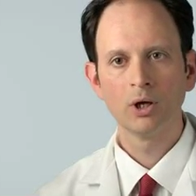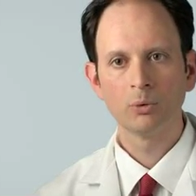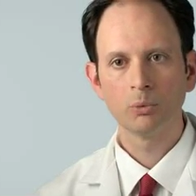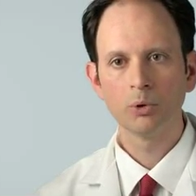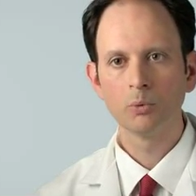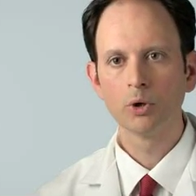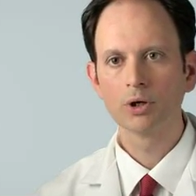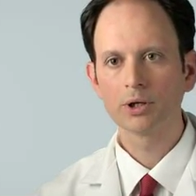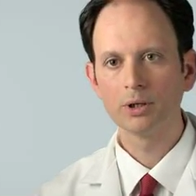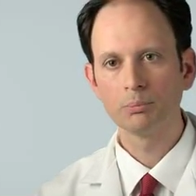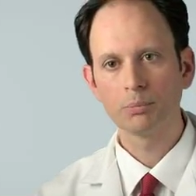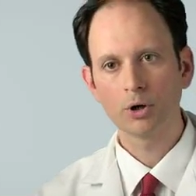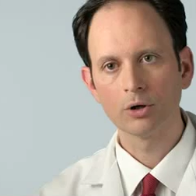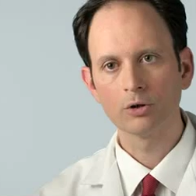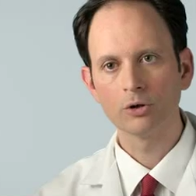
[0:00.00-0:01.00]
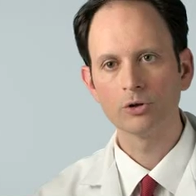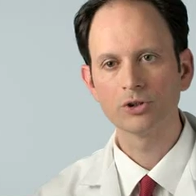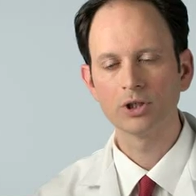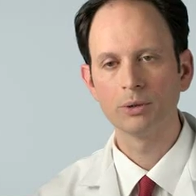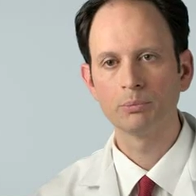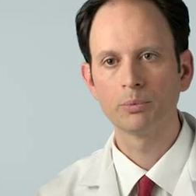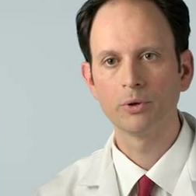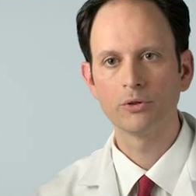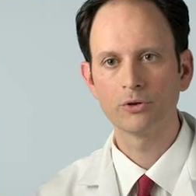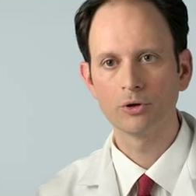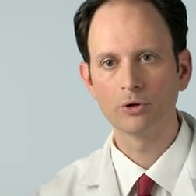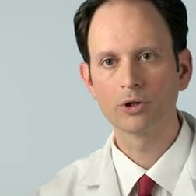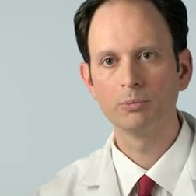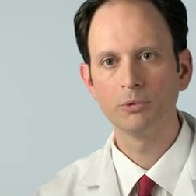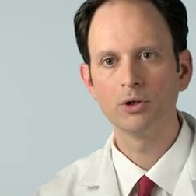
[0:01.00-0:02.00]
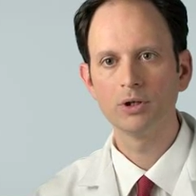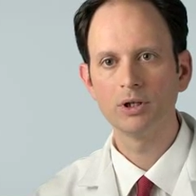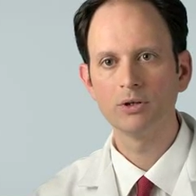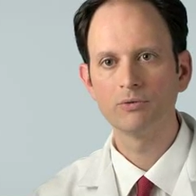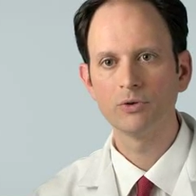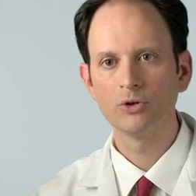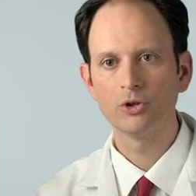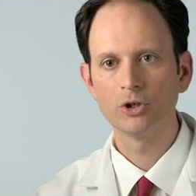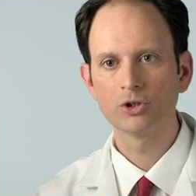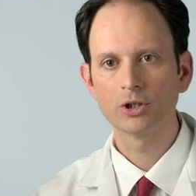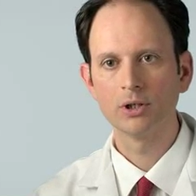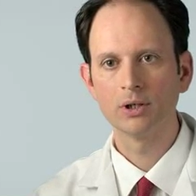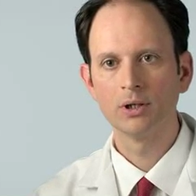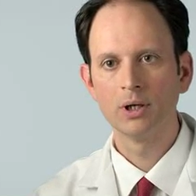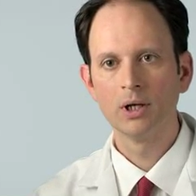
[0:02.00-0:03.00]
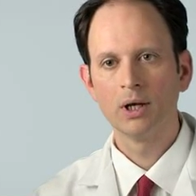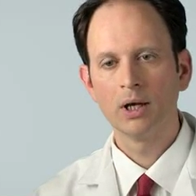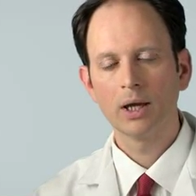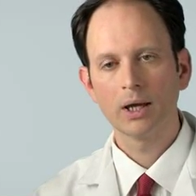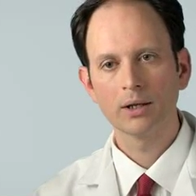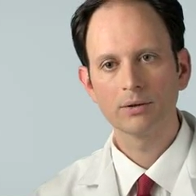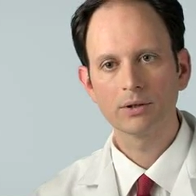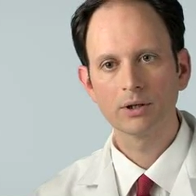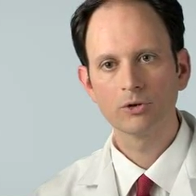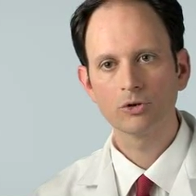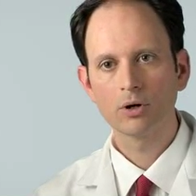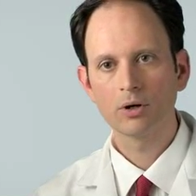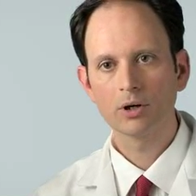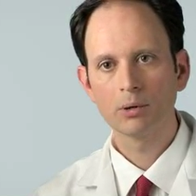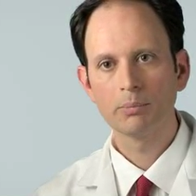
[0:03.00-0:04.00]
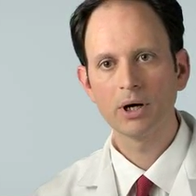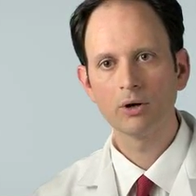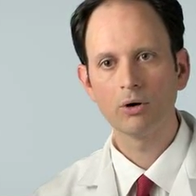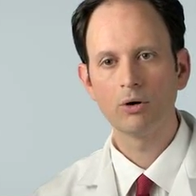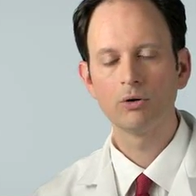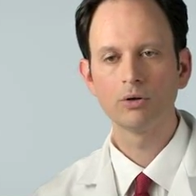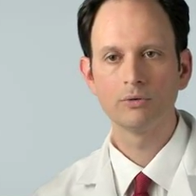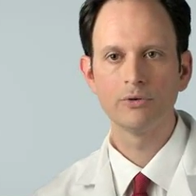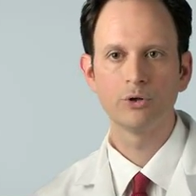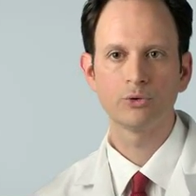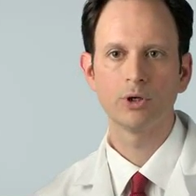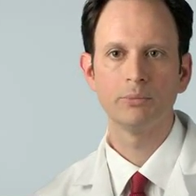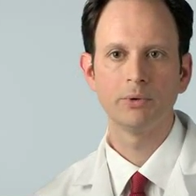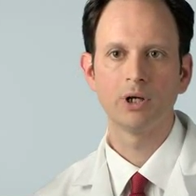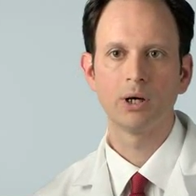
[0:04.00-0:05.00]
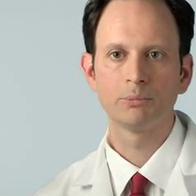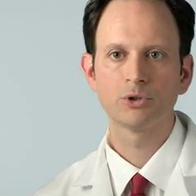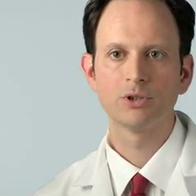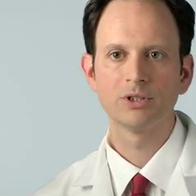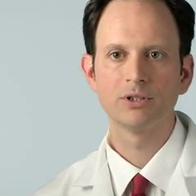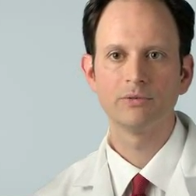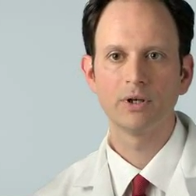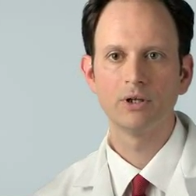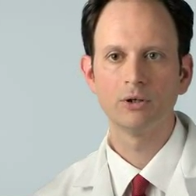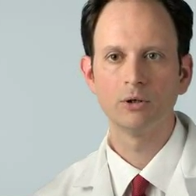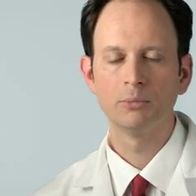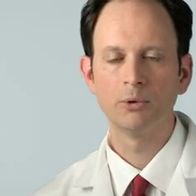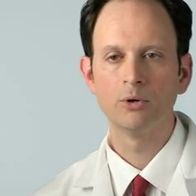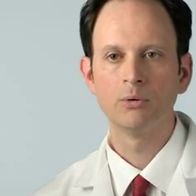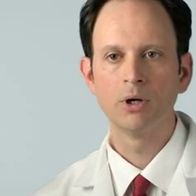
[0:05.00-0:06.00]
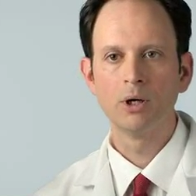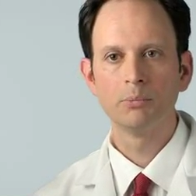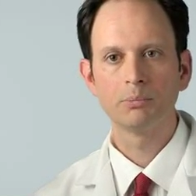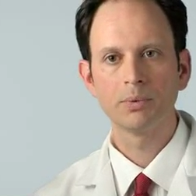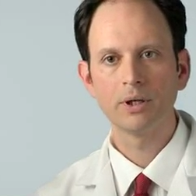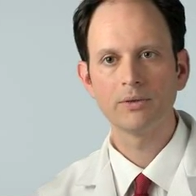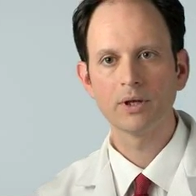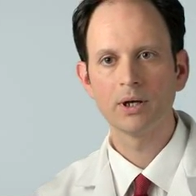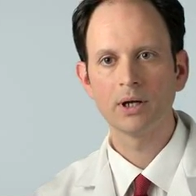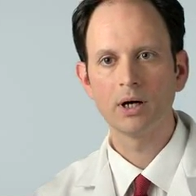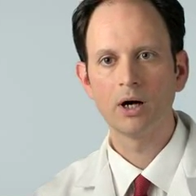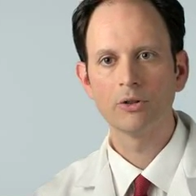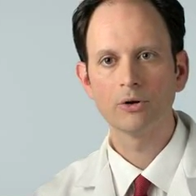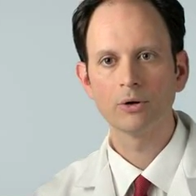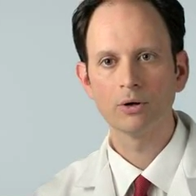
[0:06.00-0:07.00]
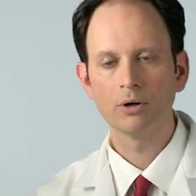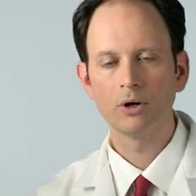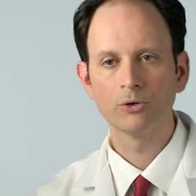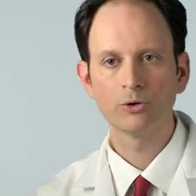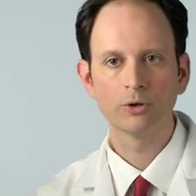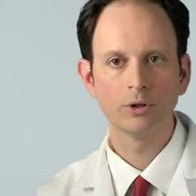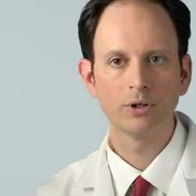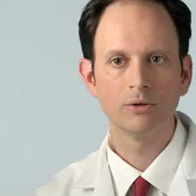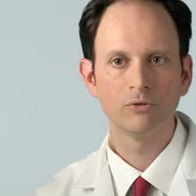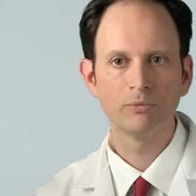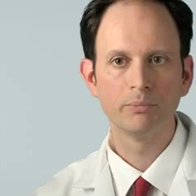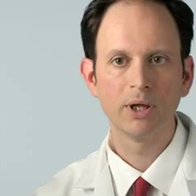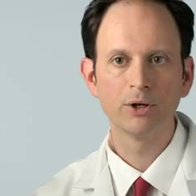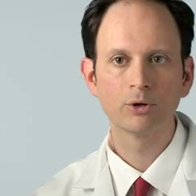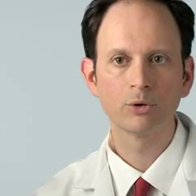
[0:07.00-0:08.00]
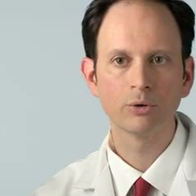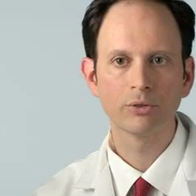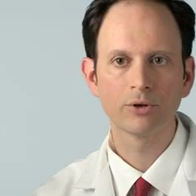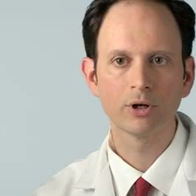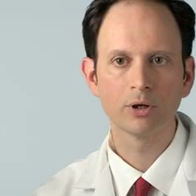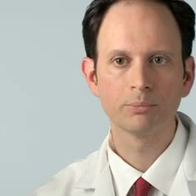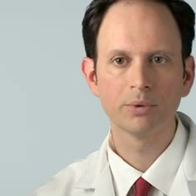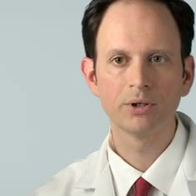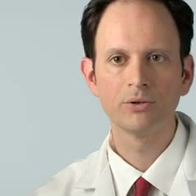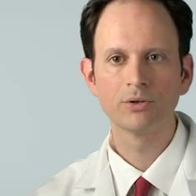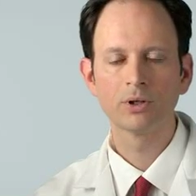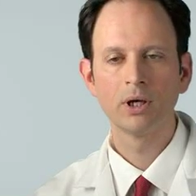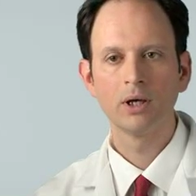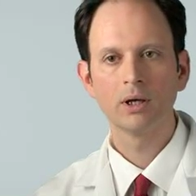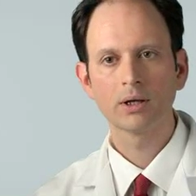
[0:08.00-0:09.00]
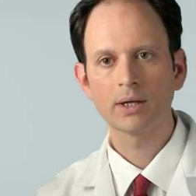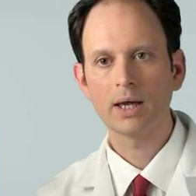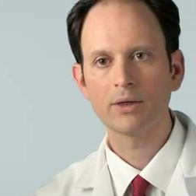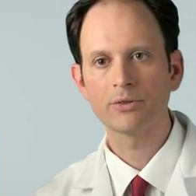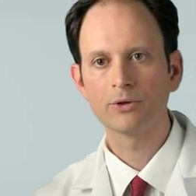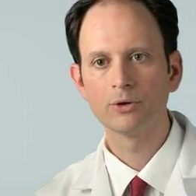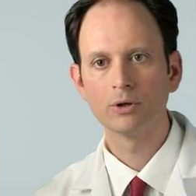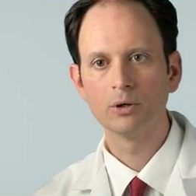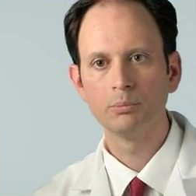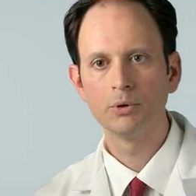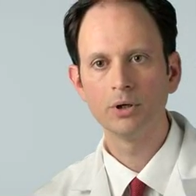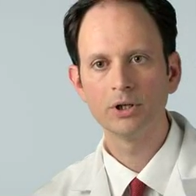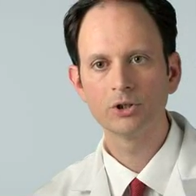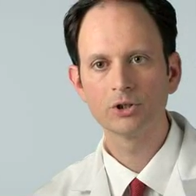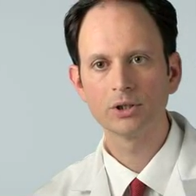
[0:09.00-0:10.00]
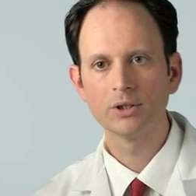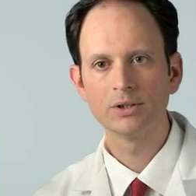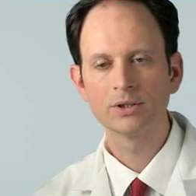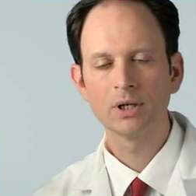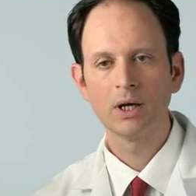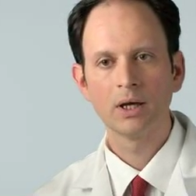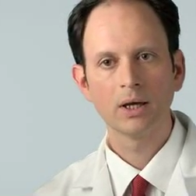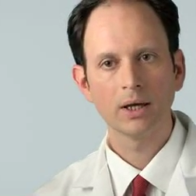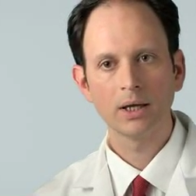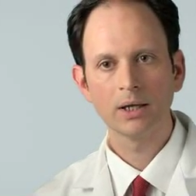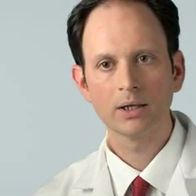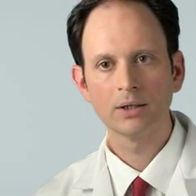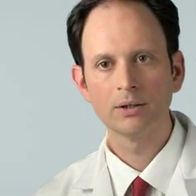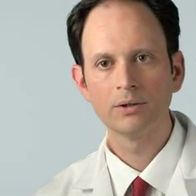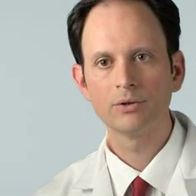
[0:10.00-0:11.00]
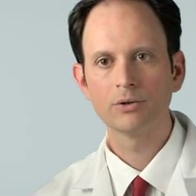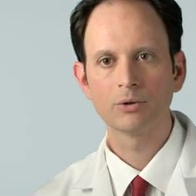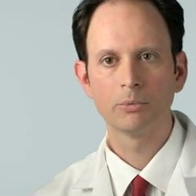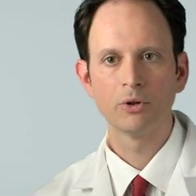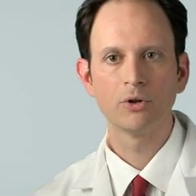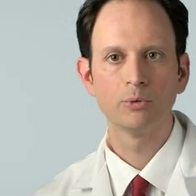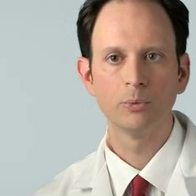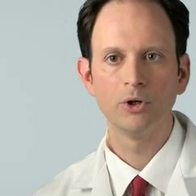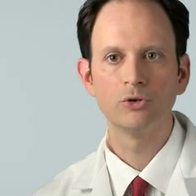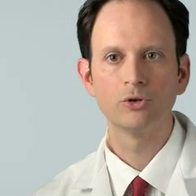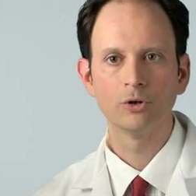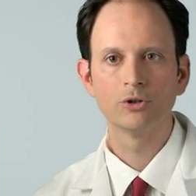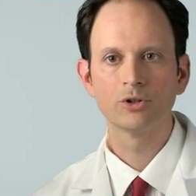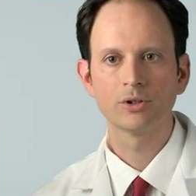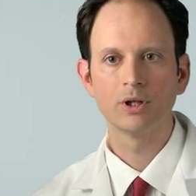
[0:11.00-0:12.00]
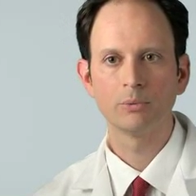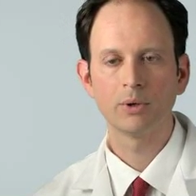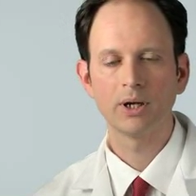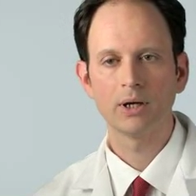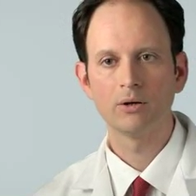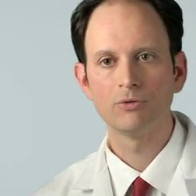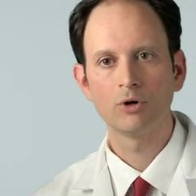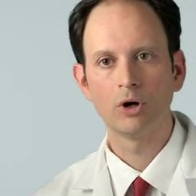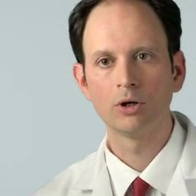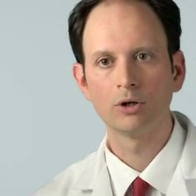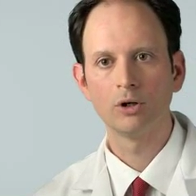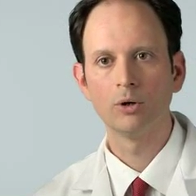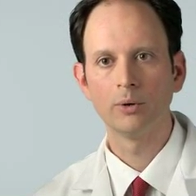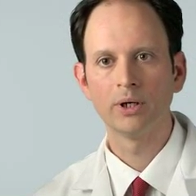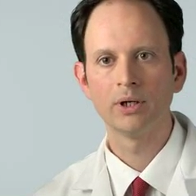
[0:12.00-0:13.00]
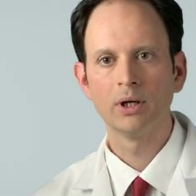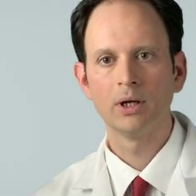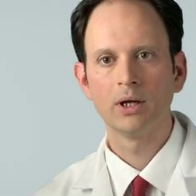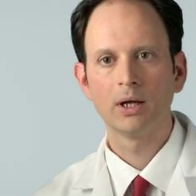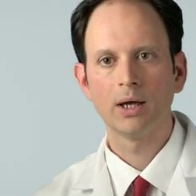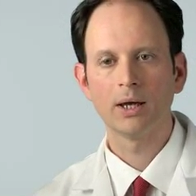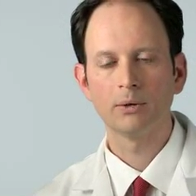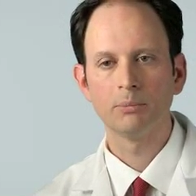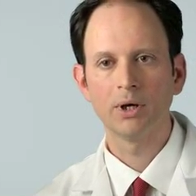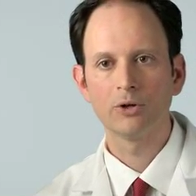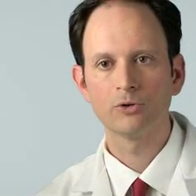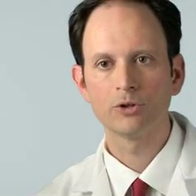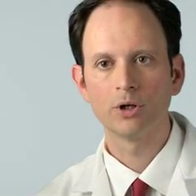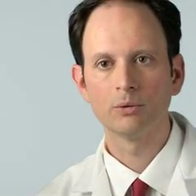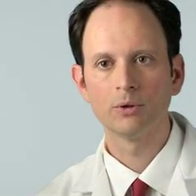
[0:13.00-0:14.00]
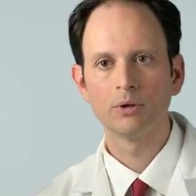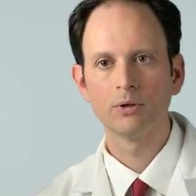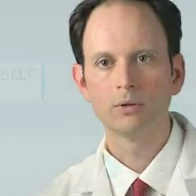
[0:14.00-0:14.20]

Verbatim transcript: We work in partnership with your community physician and can talk about all of the treatment options available, be they other alternative medical therapies, catheter ablations, and some of the research that we have ongoing at Mass General.